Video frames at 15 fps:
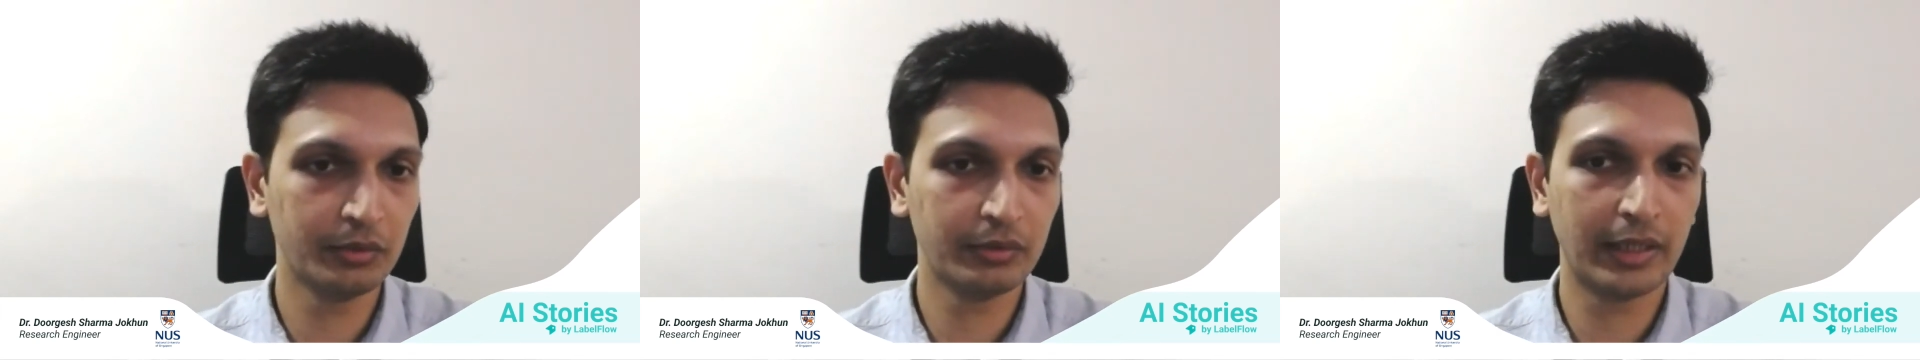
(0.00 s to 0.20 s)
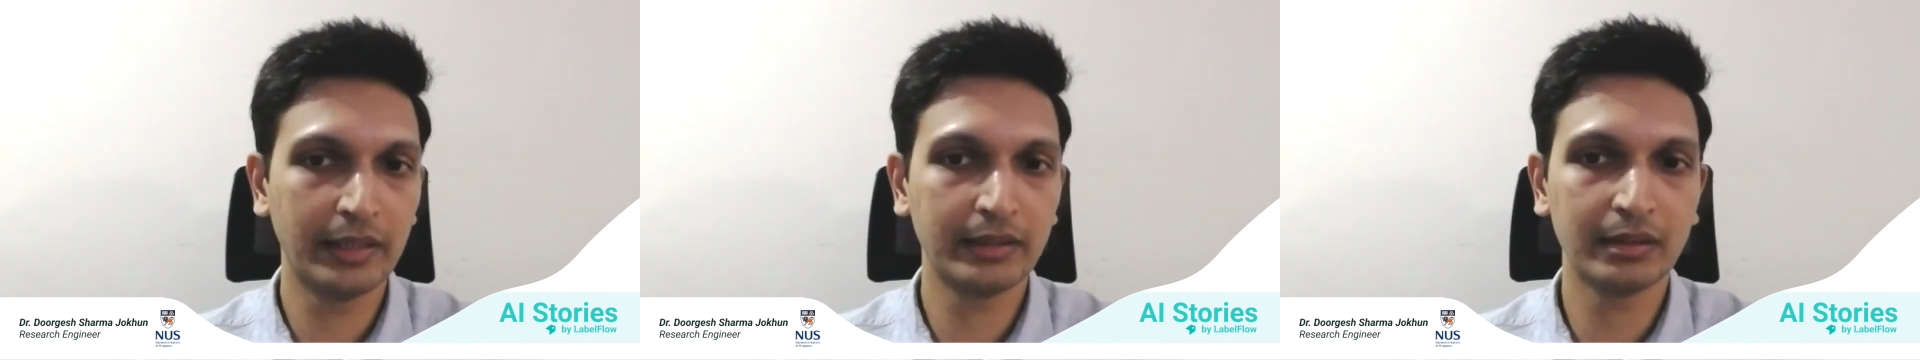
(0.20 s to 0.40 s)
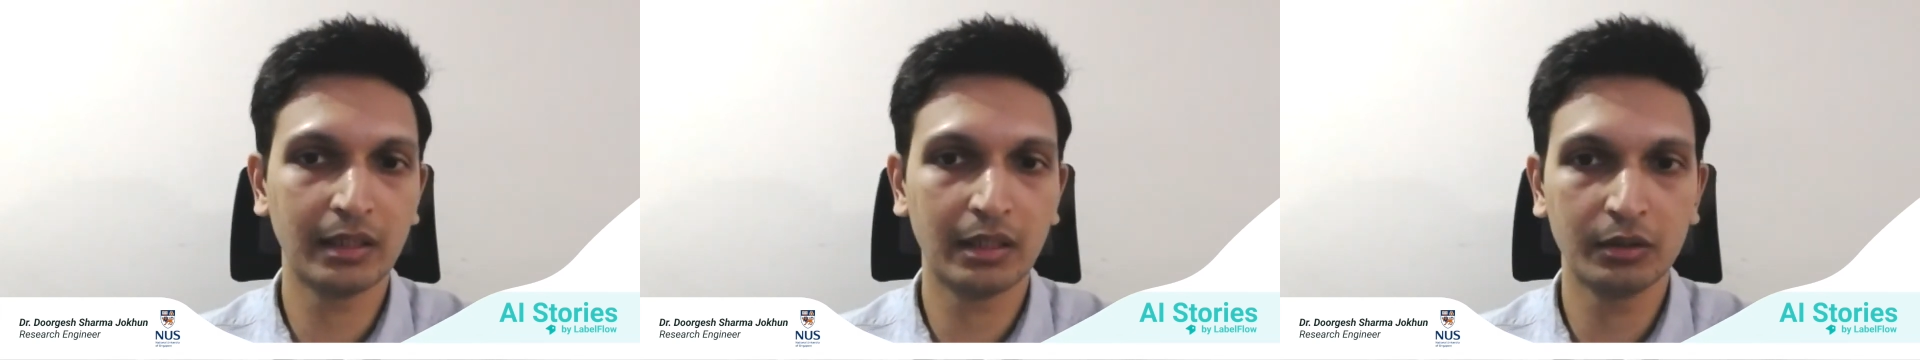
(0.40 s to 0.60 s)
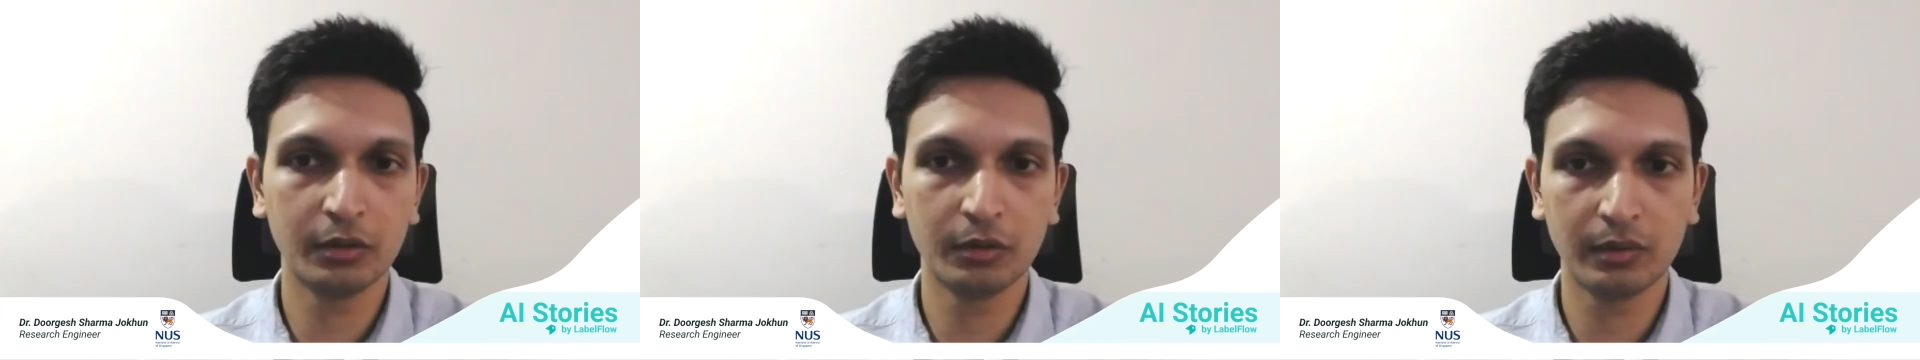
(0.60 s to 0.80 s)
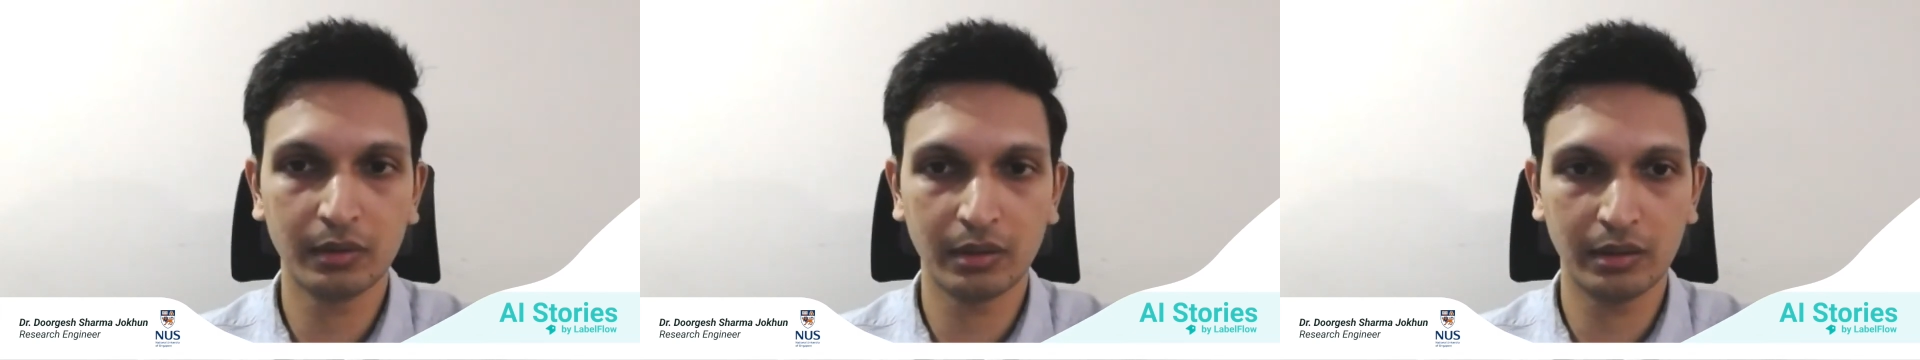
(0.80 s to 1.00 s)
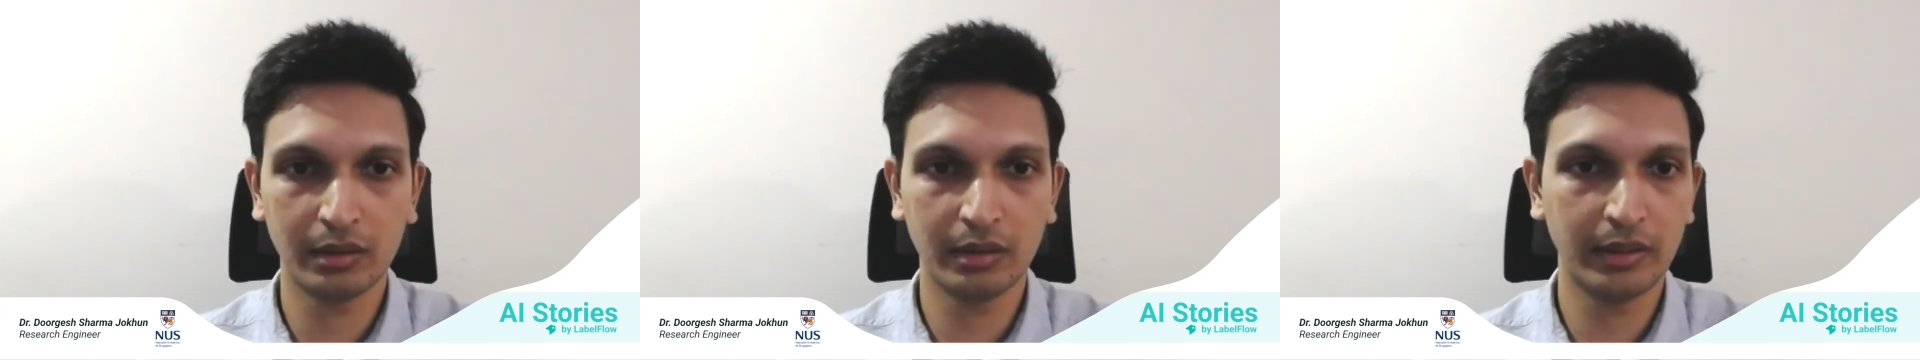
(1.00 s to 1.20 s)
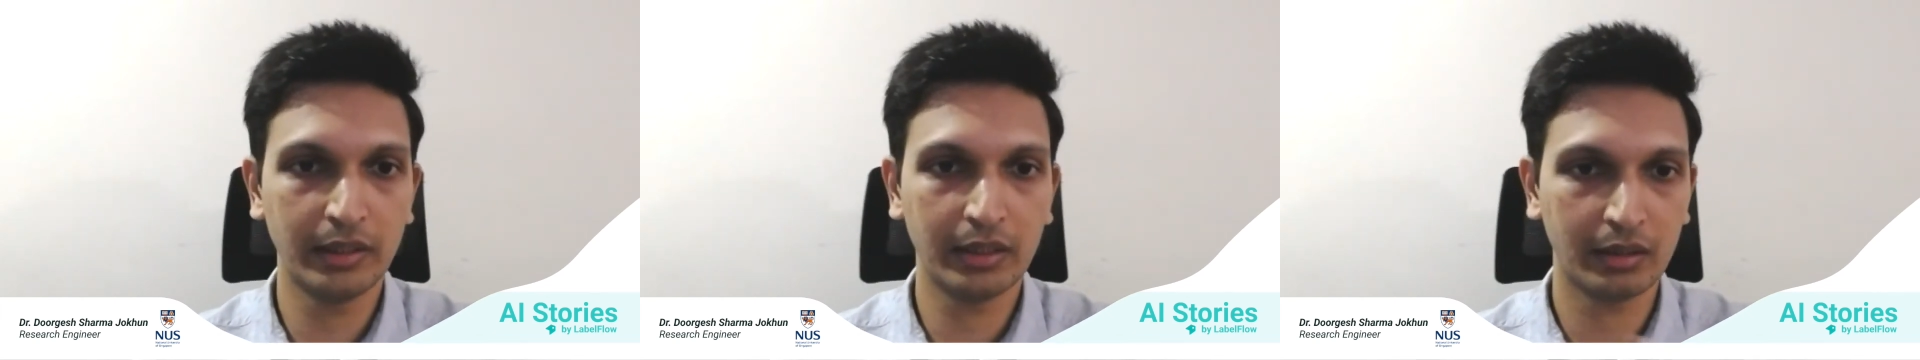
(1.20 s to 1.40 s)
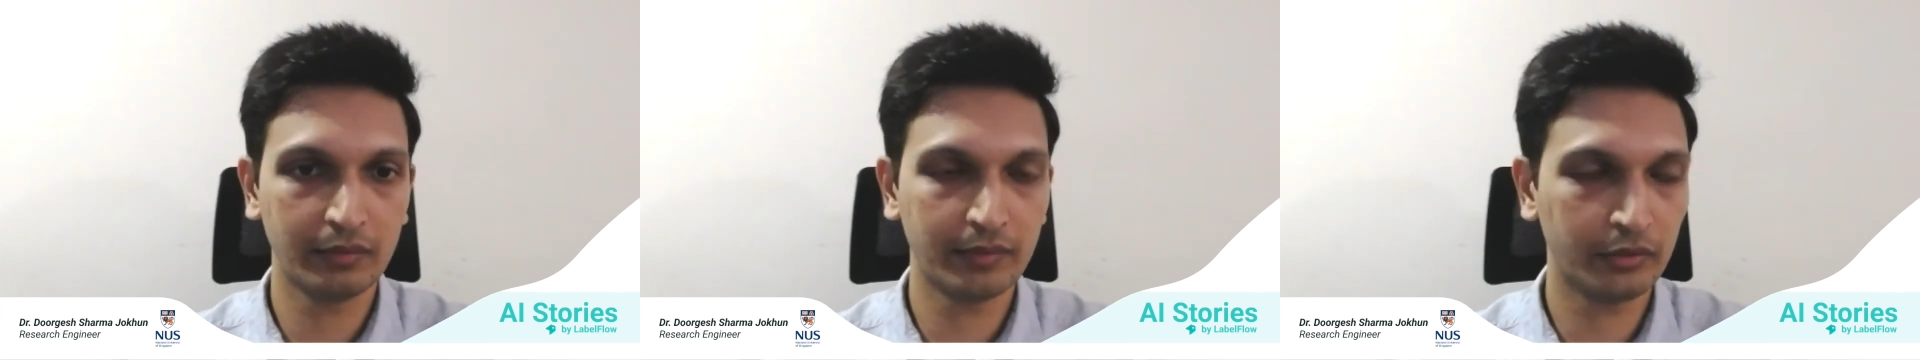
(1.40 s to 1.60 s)
Right now, in a
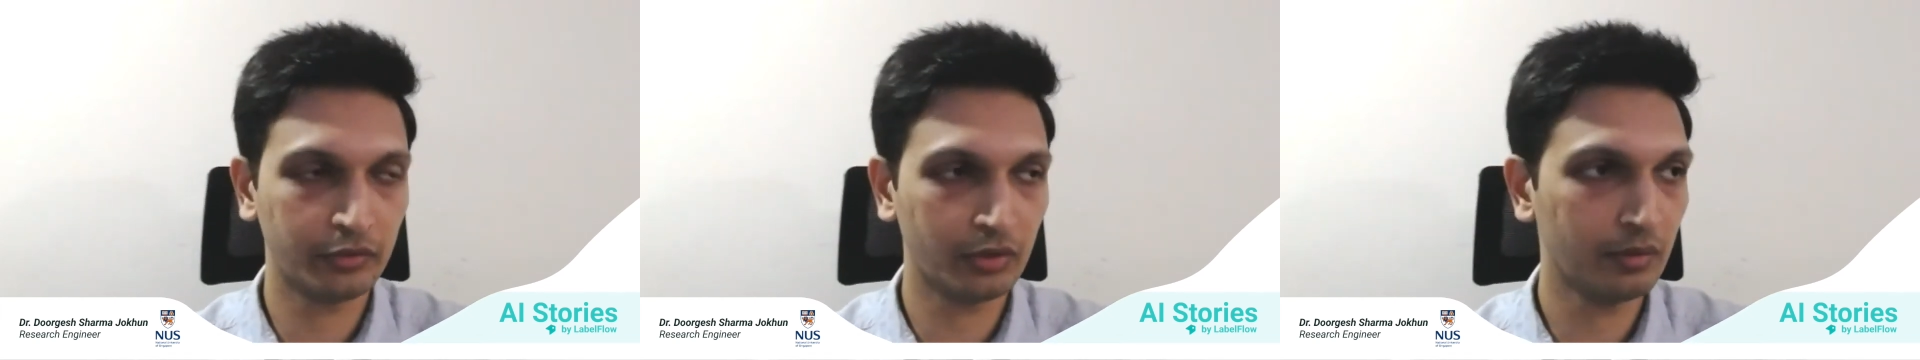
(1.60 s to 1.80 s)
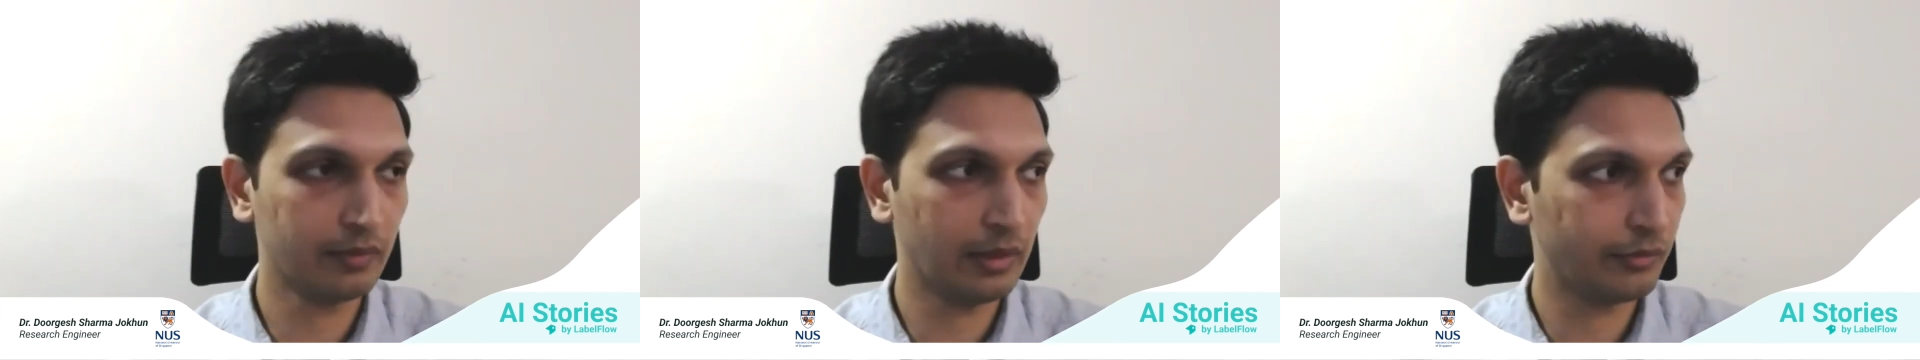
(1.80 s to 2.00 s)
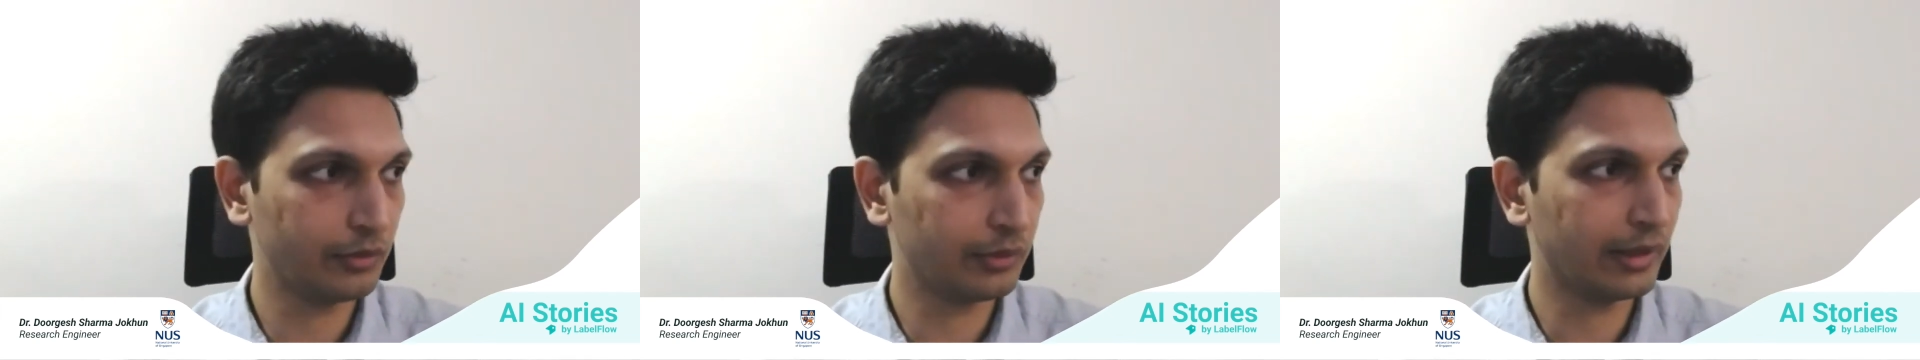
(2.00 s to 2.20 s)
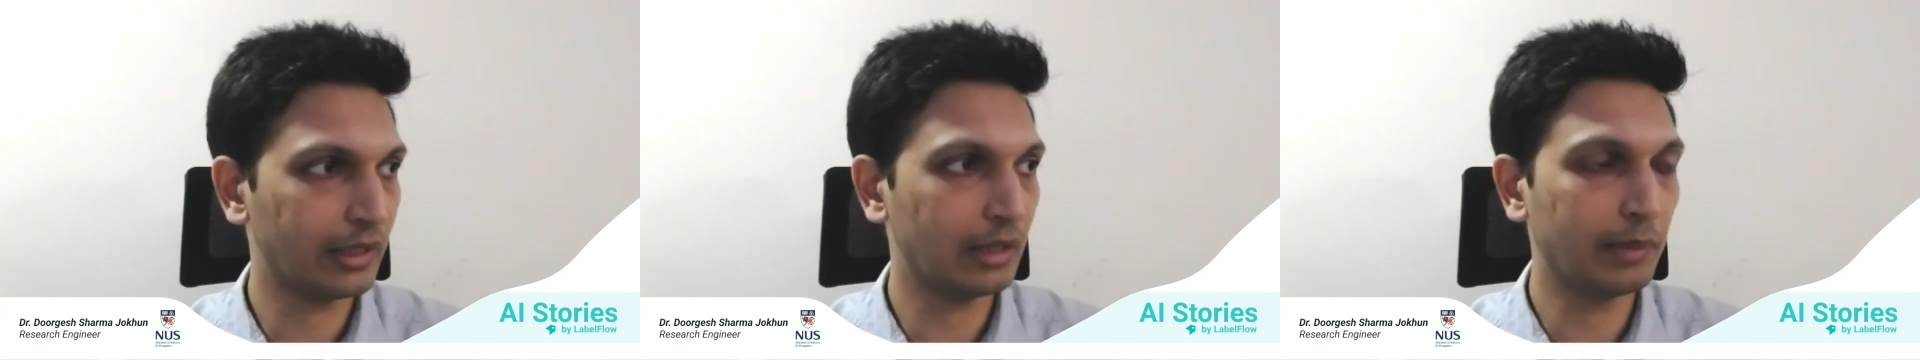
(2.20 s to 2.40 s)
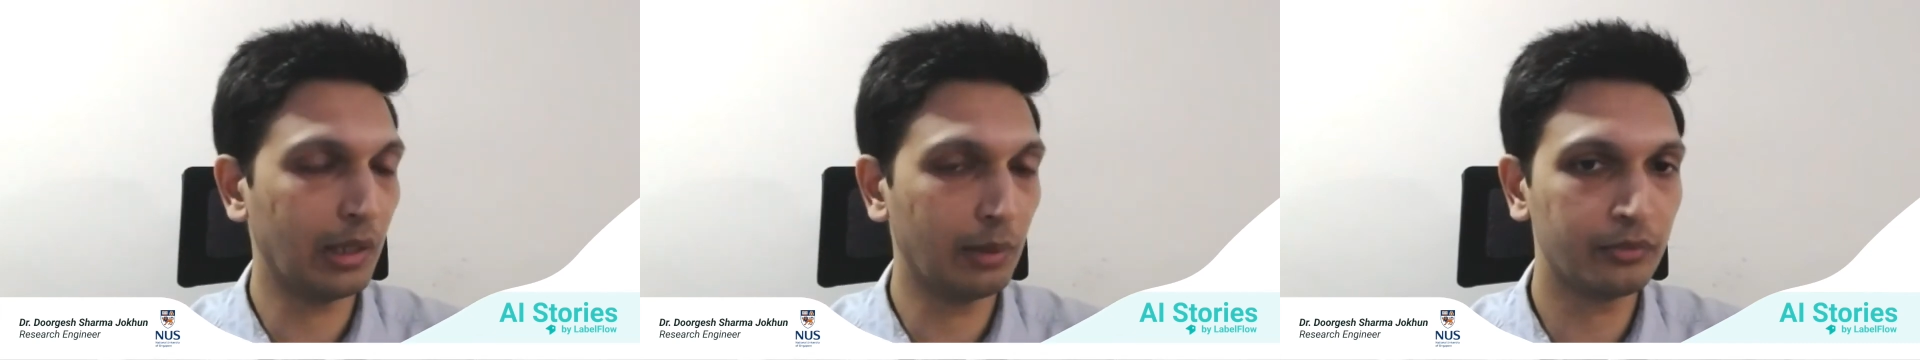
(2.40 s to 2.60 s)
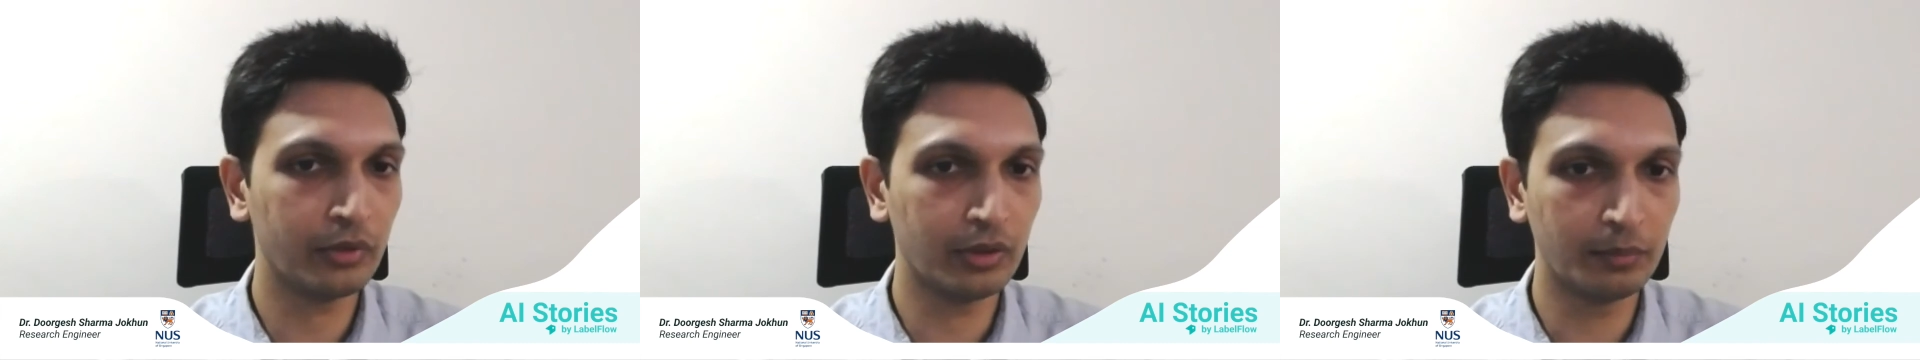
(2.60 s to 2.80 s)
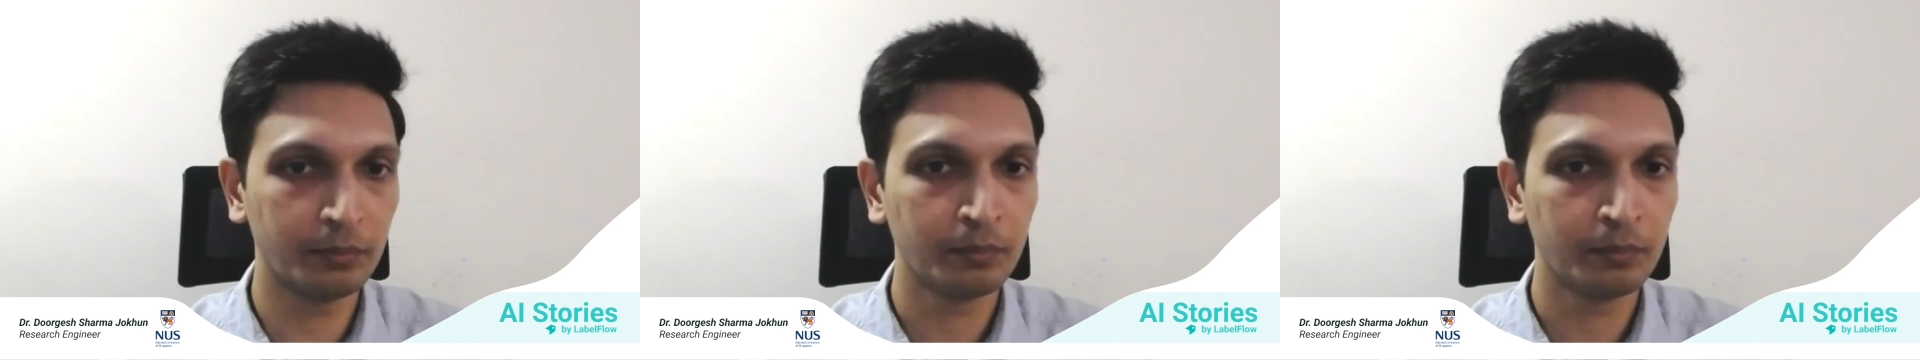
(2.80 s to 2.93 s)
conventional way, if you take a biopsy,